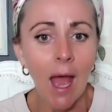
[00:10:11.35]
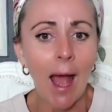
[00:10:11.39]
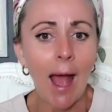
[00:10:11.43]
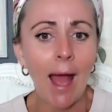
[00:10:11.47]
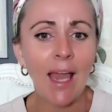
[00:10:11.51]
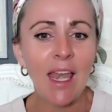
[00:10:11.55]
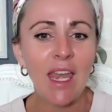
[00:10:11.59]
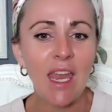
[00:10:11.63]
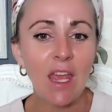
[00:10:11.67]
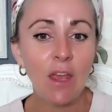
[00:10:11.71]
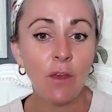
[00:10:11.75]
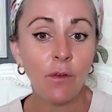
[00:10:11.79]

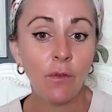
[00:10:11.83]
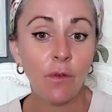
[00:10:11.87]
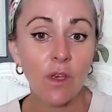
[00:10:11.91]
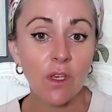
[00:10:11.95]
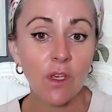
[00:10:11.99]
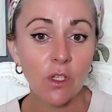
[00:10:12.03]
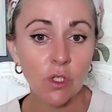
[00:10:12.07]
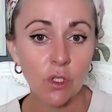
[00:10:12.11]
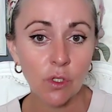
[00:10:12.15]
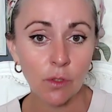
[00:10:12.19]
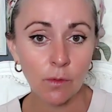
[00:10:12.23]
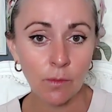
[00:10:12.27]
And if
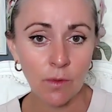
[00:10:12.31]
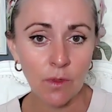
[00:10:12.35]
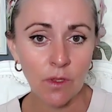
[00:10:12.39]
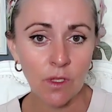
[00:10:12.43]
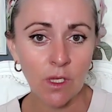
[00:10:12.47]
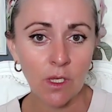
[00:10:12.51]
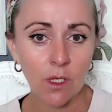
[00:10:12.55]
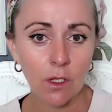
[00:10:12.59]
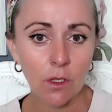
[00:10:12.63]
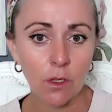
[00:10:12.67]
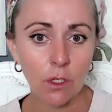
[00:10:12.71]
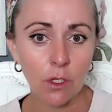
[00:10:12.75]
it's
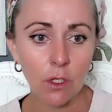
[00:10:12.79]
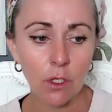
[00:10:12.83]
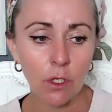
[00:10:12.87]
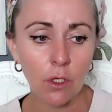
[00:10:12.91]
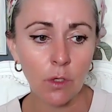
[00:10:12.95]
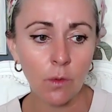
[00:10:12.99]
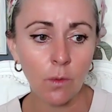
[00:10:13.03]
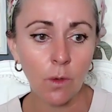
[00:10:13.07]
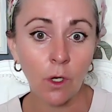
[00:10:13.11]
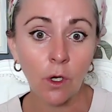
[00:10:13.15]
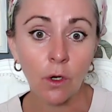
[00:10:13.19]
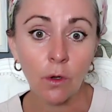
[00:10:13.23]
something that
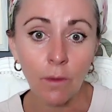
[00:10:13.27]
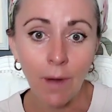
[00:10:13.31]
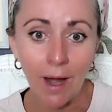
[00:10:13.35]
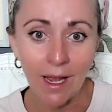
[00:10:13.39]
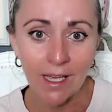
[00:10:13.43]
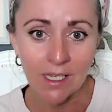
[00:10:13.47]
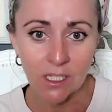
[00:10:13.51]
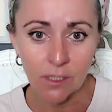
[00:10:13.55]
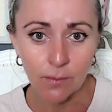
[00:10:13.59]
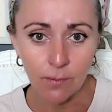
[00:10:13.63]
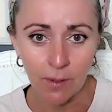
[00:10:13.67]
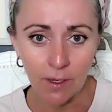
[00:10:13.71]
you are
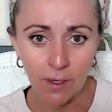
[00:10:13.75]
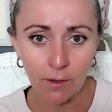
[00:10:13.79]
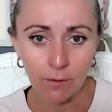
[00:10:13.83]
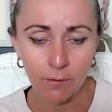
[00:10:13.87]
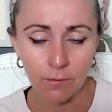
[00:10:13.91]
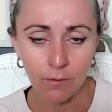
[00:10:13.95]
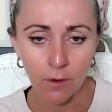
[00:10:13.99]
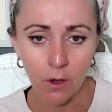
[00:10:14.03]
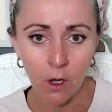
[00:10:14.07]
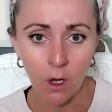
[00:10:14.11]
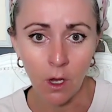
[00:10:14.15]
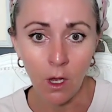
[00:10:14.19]
grasping
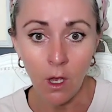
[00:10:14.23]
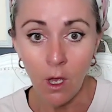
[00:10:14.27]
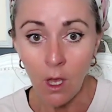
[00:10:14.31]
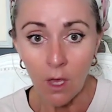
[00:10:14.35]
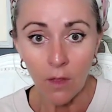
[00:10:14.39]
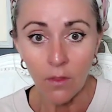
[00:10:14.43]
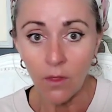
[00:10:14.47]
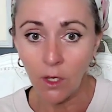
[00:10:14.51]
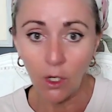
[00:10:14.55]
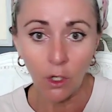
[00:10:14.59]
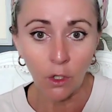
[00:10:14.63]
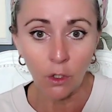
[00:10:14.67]
for,
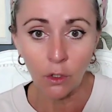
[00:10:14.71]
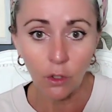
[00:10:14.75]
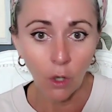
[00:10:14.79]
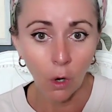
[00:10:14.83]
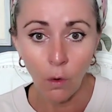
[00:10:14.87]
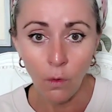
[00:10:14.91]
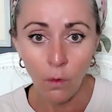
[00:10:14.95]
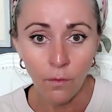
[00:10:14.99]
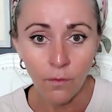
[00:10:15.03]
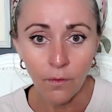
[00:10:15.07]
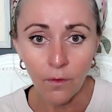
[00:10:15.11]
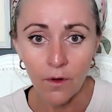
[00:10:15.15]
then
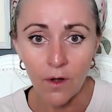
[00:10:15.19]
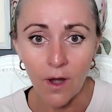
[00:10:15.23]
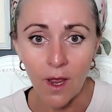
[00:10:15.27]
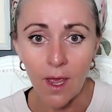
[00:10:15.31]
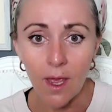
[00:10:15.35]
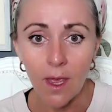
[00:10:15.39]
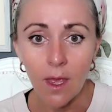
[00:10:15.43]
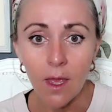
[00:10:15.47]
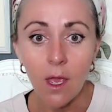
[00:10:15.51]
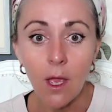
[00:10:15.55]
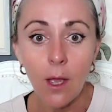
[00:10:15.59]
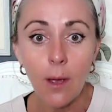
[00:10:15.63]
go for
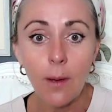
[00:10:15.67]
it.